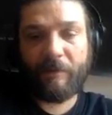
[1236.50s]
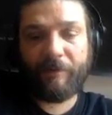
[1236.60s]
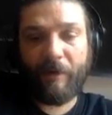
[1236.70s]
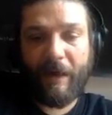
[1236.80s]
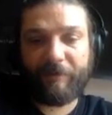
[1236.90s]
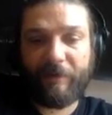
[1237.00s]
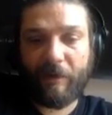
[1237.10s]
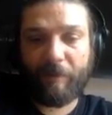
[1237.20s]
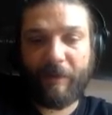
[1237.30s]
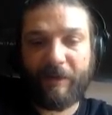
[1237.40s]
it's not actually
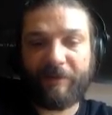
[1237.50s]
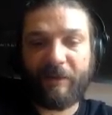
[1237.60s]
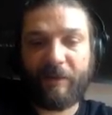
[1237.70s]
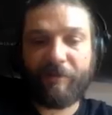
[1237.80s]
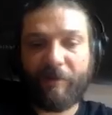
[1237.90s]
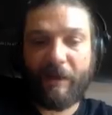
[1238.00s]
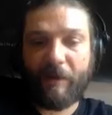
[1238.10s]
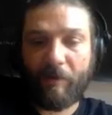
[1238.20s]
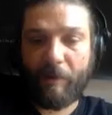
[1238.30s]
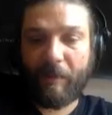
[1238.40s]
going to play
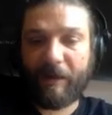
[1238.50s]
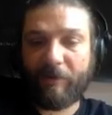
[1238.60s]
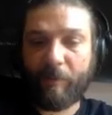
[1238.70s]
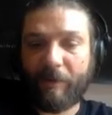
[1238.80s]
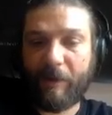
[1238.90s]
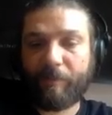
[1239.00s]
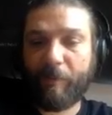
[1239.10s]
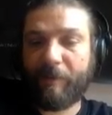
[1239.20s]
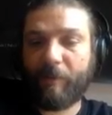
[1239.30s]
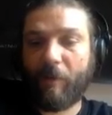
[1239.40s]
C3, or it may do, but it
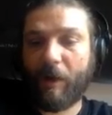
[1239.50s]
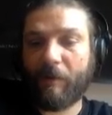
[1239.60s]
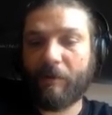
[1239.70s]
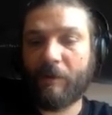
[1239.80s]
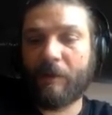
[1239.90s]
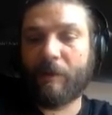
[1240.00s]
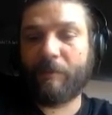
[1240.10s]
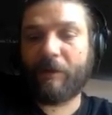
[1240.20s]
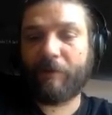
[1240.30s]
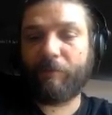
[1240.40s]
probably won't,
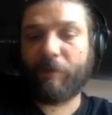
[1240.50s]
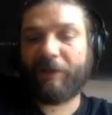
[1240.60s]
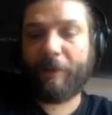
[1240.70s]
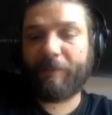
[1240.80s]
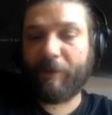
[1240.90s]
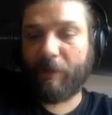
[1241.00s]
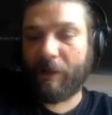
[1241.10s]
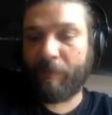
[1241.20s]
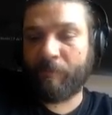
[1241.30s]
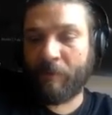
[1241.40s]
because what's happening
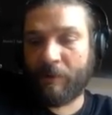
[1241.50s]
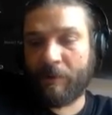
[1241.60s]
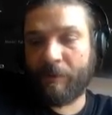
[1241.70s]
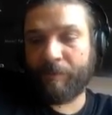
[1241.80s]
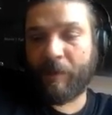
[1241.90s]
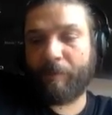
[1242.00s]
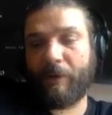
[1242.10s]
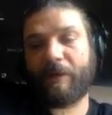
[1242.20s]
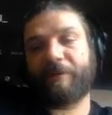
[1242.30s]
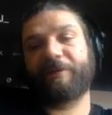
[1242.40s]
when I'm
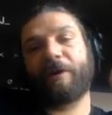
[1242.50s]
putting a